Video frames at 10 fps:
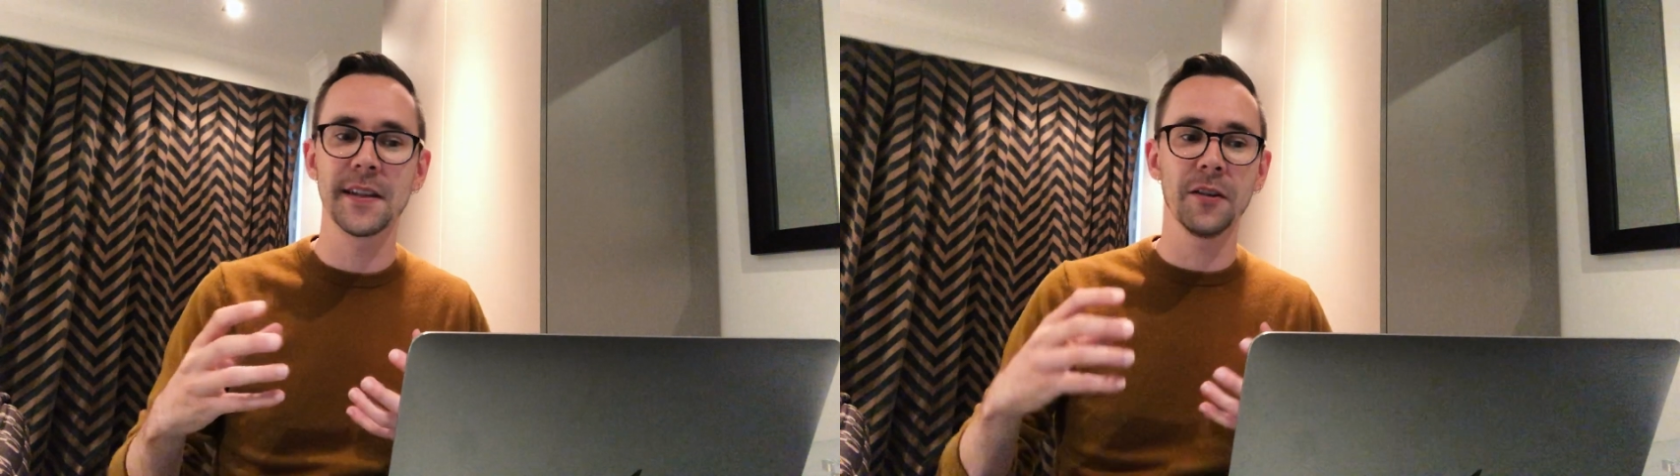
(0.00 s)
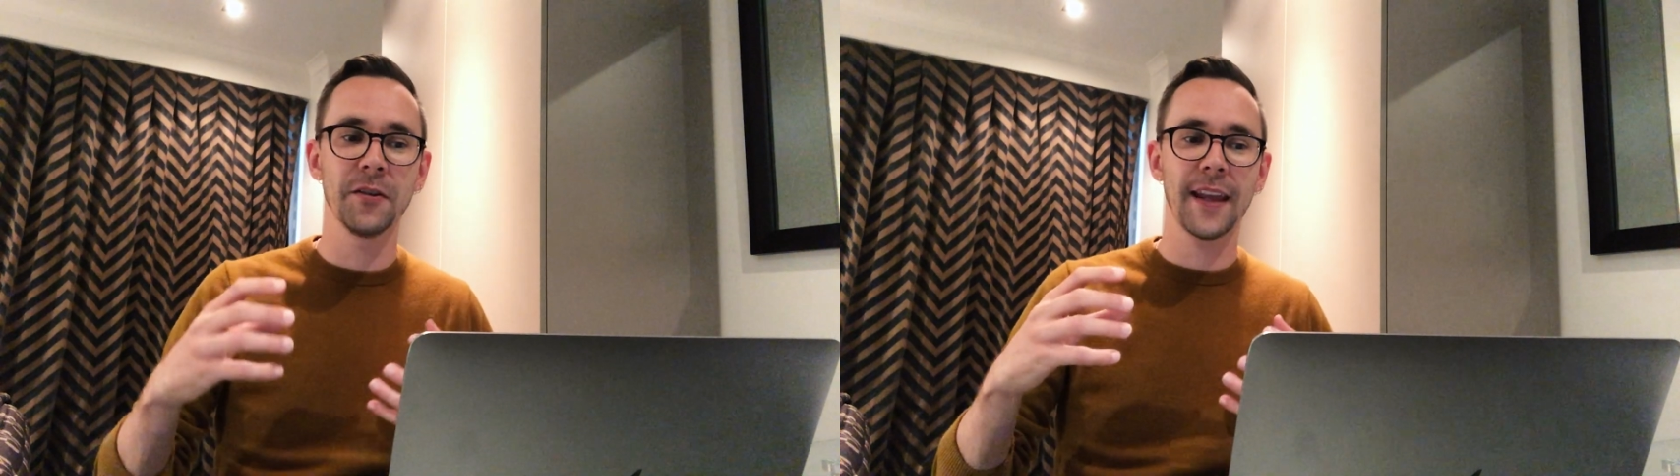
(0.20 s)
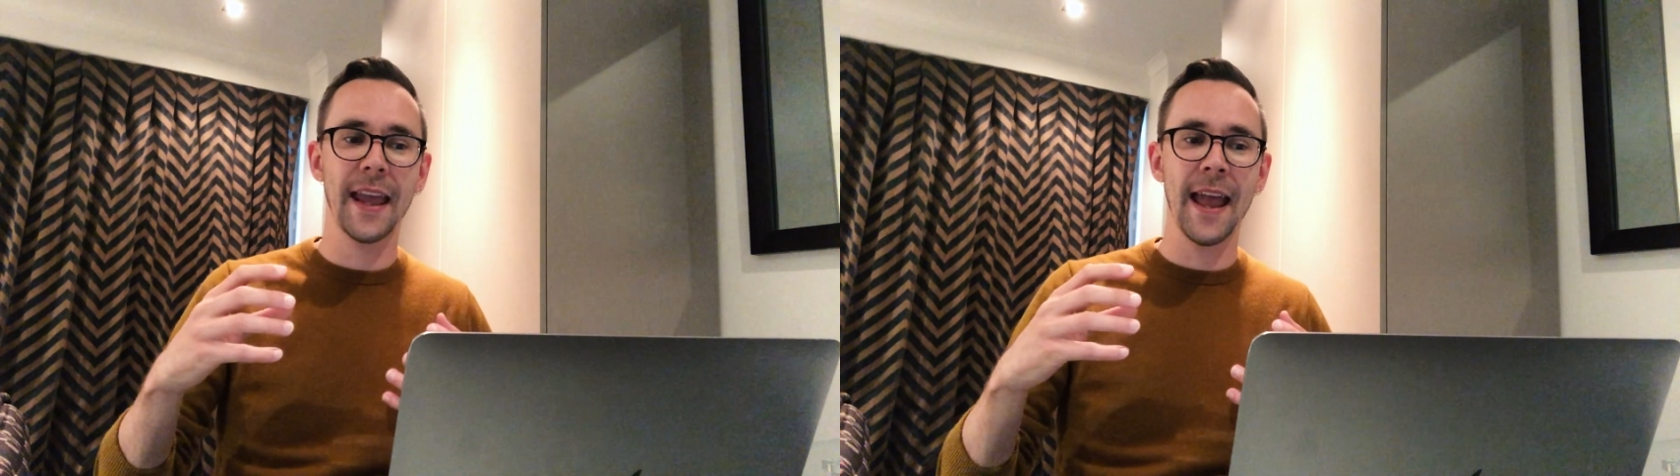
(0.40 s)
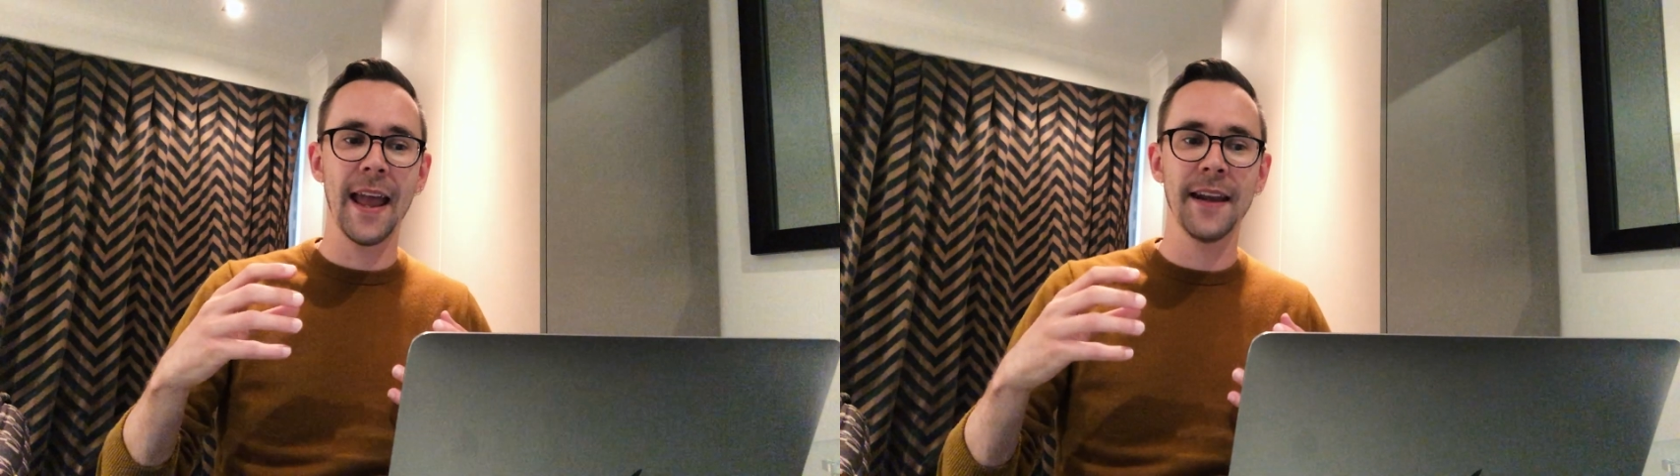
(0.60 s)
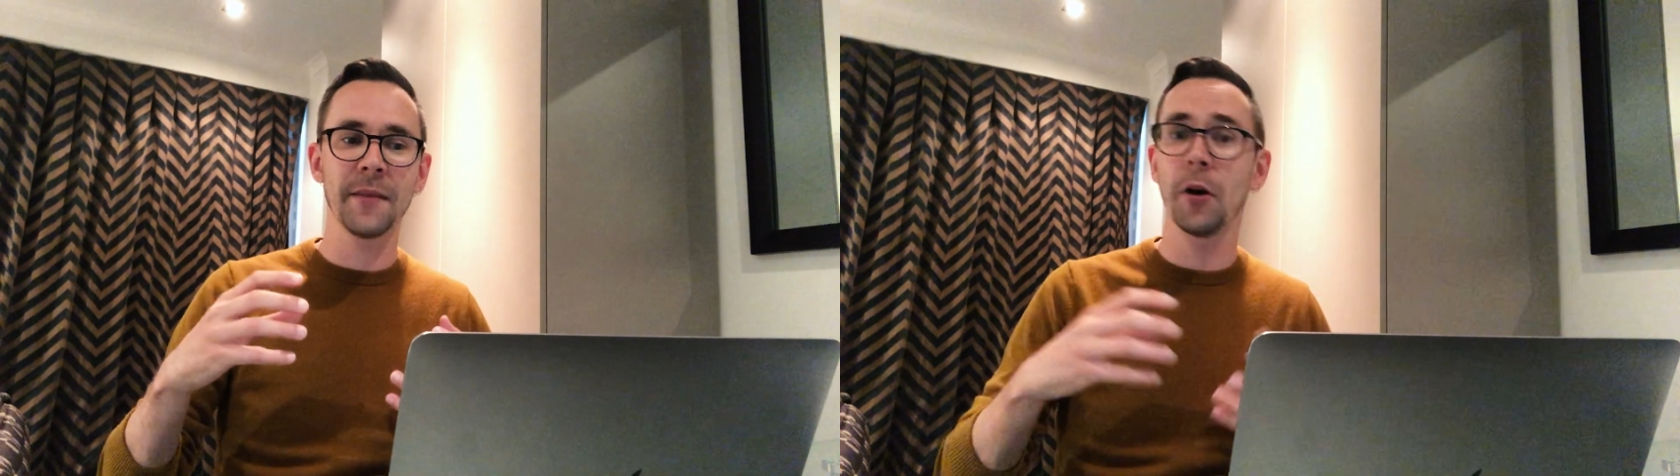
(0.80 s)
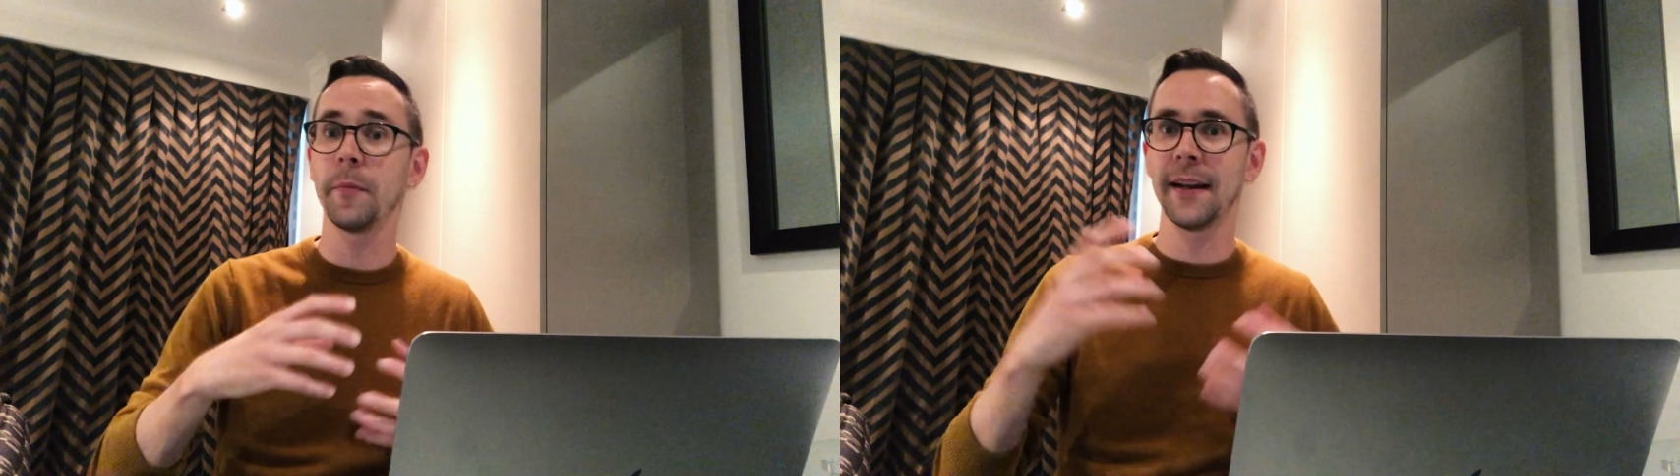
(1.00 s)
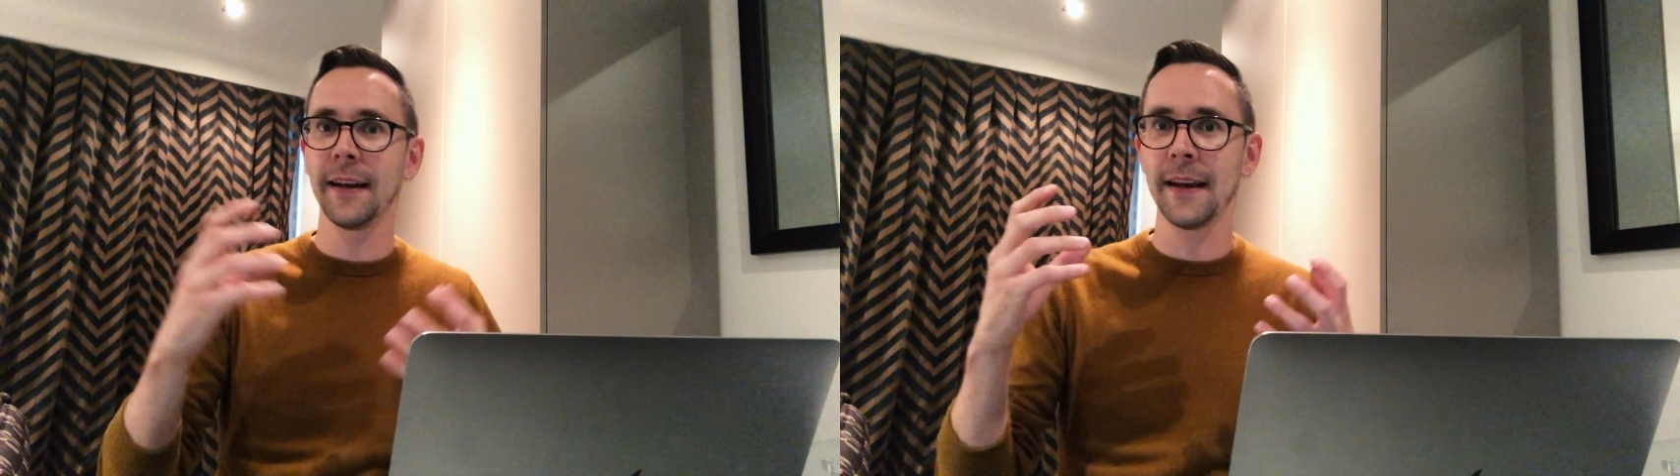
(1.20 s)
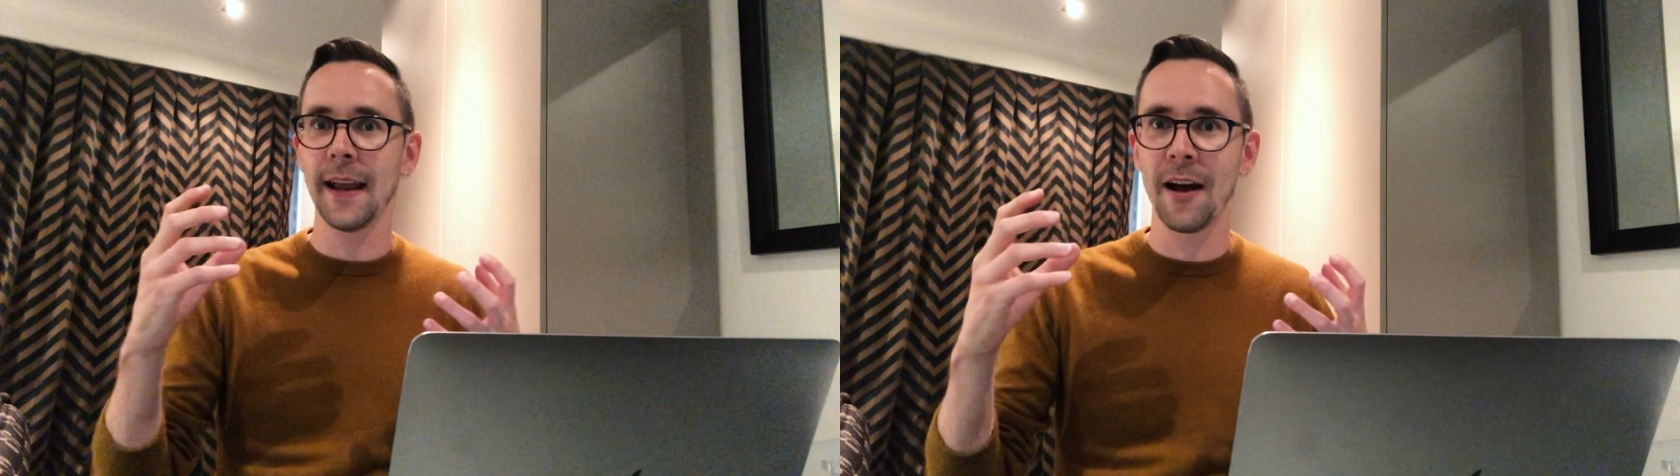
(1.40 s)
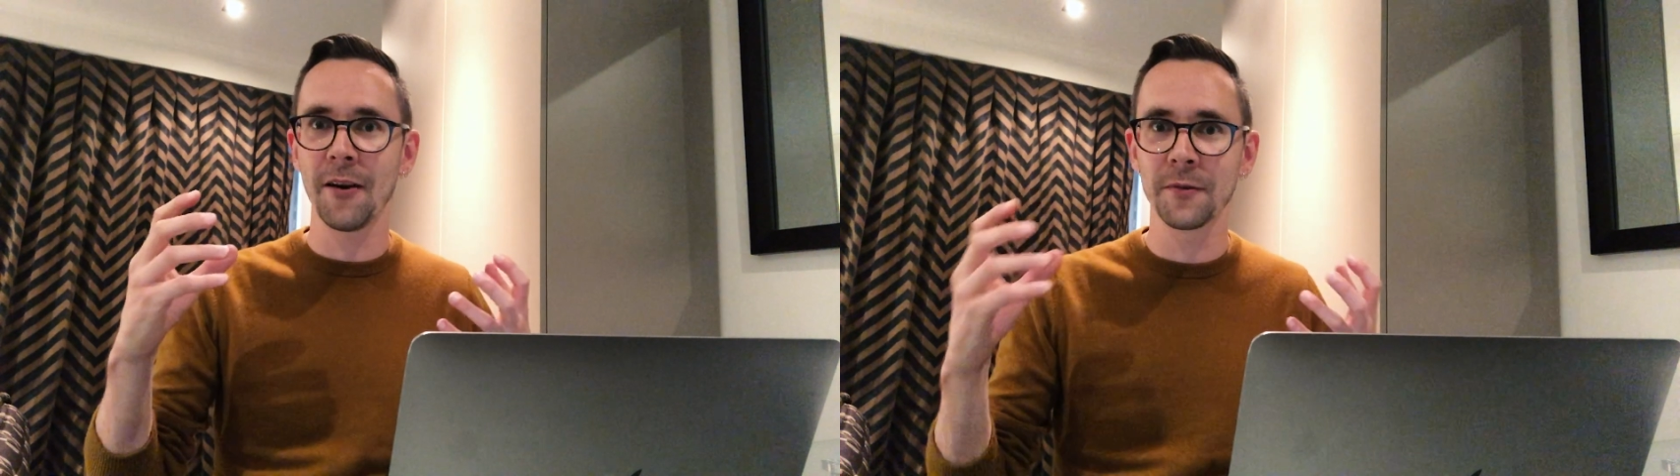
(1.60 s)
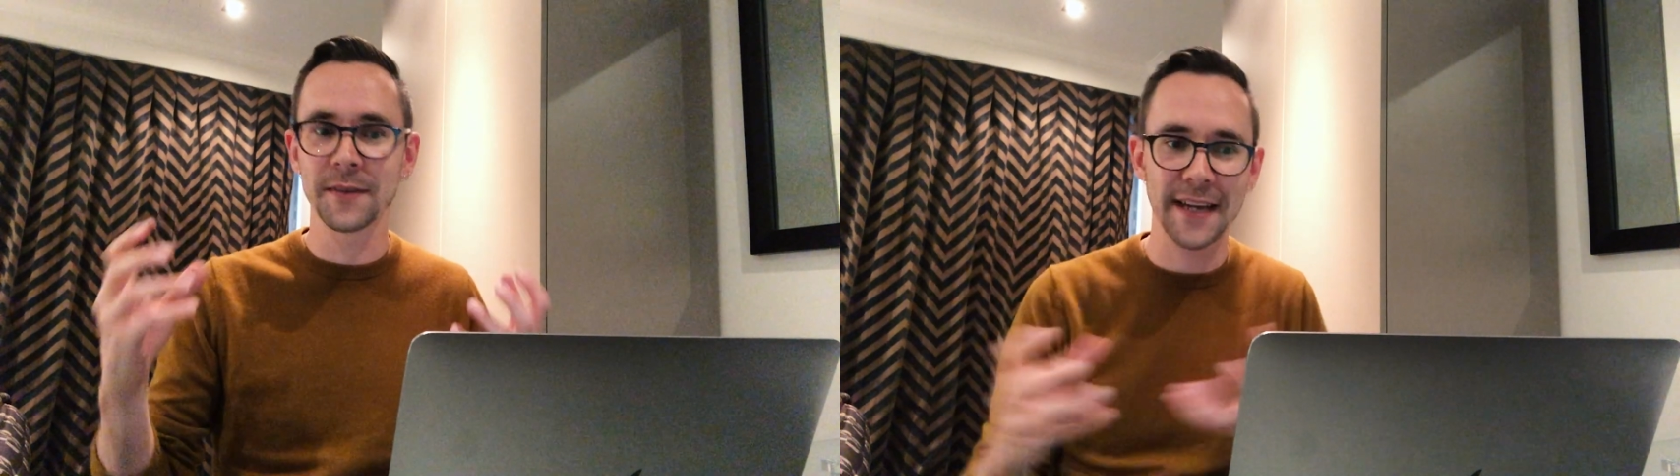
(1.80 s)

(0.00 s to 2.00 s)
to look at populating our